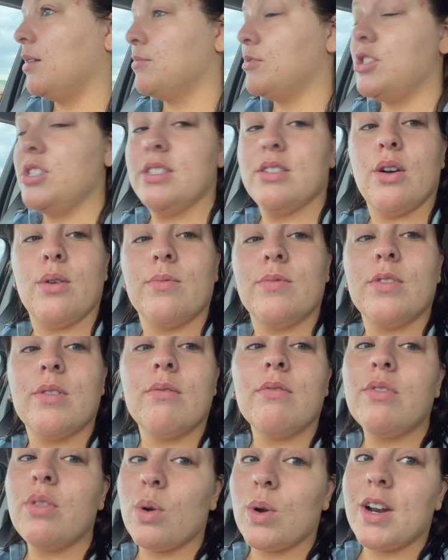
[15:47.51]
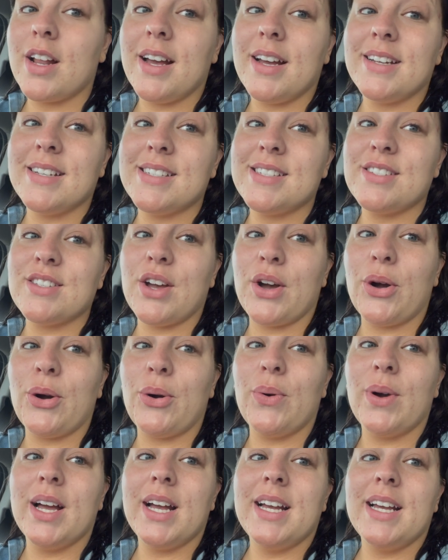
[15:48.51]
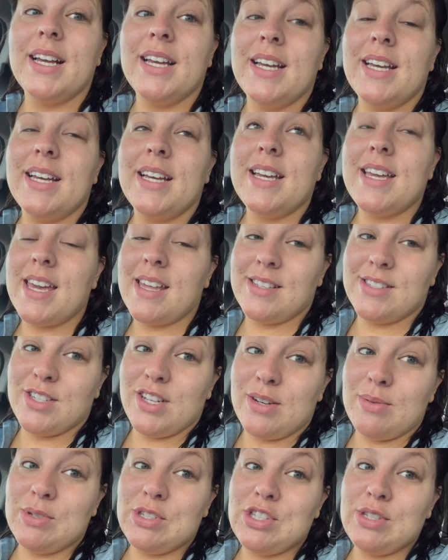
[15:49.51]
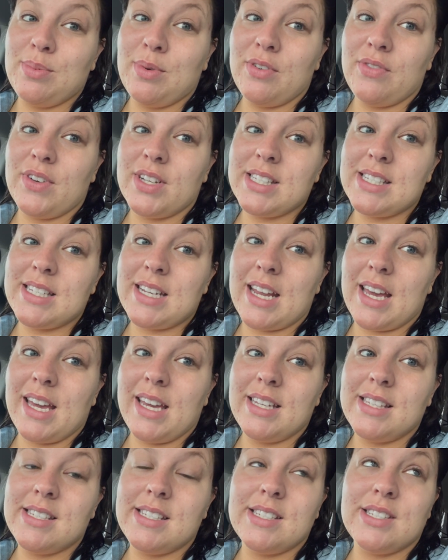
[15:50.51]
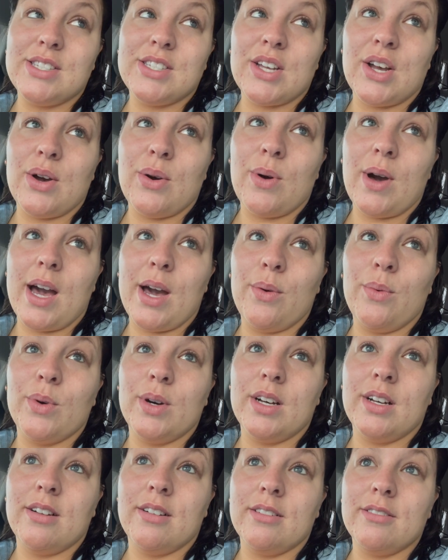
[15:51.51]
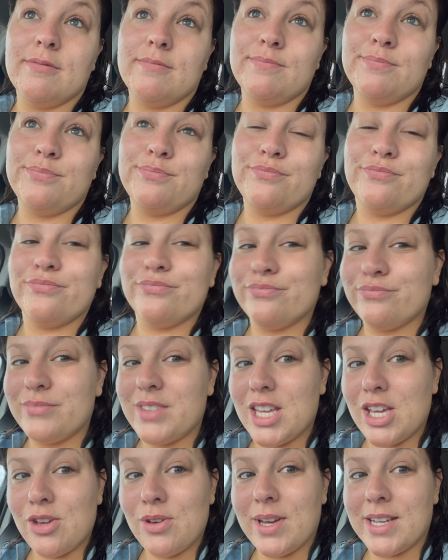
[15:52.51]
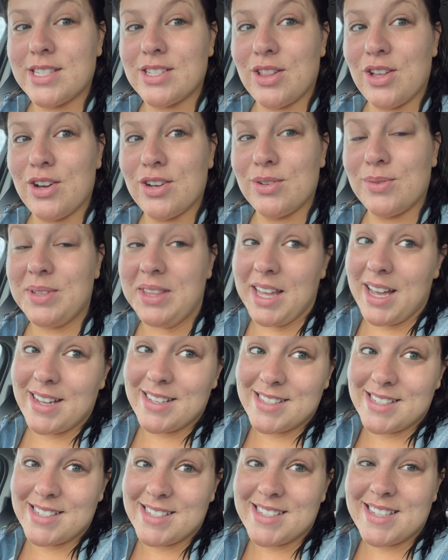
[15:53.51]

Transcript: She's home from Florida, so yeah, it's gonna be super fun tonight, so I will take you guys along with that.